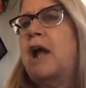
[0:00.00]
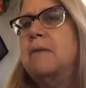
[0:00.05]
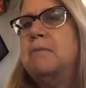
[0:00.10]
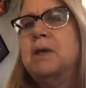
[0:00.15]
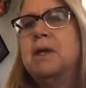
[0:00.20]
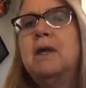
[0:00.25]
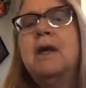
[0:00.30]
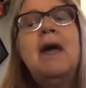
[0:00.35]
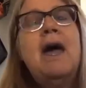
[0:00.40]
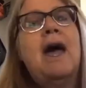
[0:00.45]

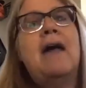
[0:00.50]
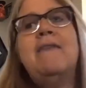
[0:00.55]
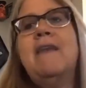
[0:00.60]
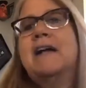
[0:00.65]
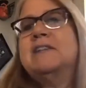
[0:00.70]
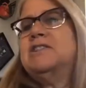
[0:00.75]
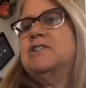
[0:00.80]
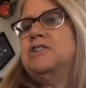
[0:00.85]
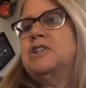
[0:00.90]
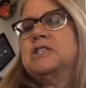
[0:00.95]
And that's
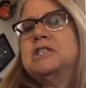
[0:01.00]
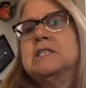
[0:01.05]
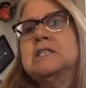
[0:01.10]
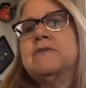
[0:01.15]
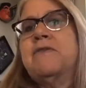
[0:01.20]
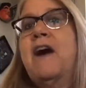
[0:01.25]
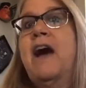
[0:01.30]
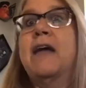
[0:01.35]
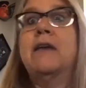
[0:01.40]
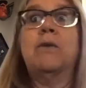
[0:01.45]
just as fine.
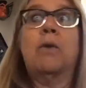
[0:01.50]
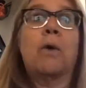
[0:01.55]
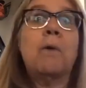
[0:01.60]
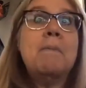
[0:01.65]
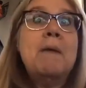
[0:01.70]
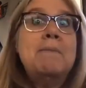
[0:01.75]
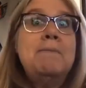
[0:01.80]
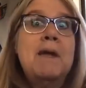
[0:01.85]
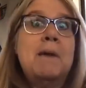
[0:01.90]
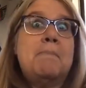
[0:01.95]
Or maybe a
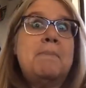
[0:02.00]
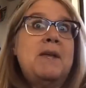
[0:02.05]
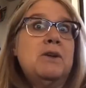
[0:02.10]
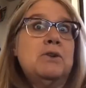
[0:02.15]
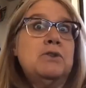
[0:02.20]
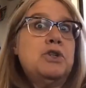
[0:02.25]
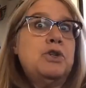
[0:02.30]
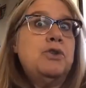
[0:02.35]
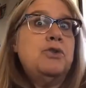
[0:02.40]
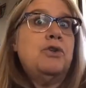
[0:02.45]
peer
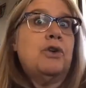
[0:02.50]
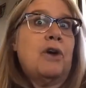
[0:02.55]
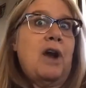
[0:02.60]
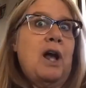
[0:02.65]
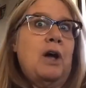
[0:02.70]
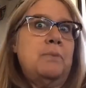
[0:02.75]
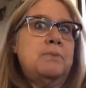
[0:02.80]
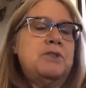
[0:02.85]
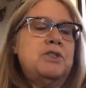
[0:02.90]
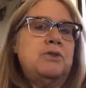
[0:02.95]
tutor helps you
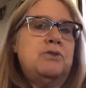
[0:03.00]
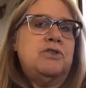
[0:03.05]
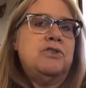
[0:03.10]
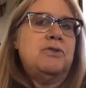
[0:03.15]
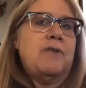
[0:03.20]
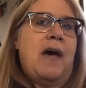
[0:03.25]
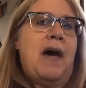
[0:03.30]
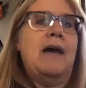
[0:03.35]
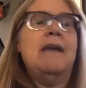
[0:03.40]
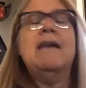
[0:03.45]
do that.
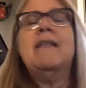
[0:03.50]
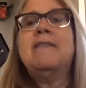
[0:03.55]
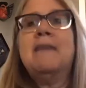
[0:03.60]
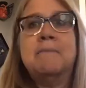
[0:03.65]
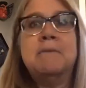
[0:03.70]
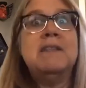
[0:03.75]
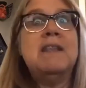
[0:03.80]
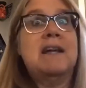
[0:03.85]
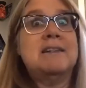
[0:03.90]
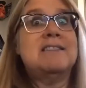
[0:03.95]
I mean, that's
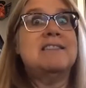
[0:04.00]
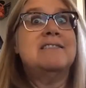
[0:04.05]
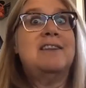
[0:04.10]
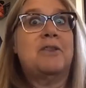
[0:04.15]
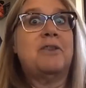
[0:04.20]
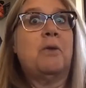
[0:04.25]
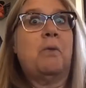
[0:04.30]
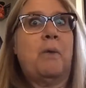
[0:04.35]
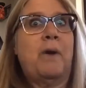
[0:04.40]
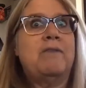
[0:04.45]
another
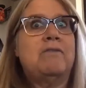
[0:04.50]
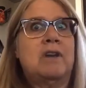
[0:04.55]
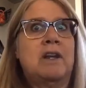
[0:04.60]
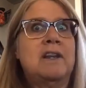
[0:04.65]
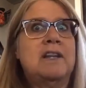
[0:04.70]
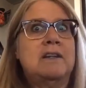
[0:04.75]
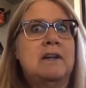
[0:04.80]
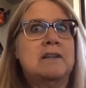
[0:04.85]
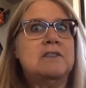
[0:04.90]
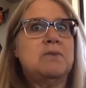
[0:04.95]
really nice
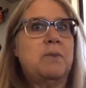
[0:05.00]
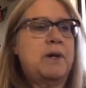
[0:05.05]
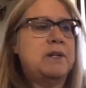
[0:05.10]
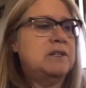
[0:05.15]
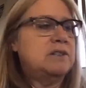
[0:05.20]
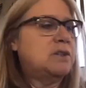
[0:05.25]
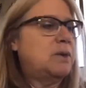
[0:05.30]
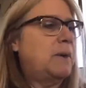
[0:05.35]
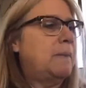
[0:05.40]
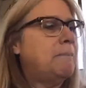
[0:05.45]
way to do it.
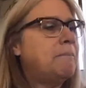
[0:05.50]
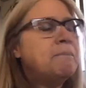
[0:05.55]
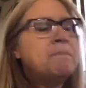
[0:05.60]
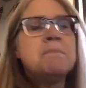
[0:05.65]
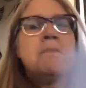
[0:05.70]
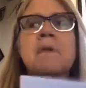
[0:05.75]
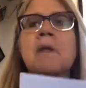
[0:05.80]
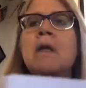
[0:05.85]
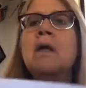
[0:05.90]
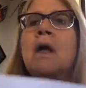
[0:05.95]

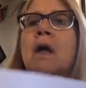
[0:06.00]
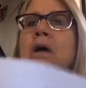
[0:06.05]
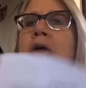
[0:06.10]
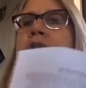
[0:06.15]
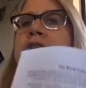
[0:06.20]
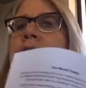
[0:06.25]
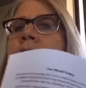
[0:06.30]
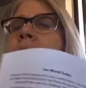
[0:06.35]
So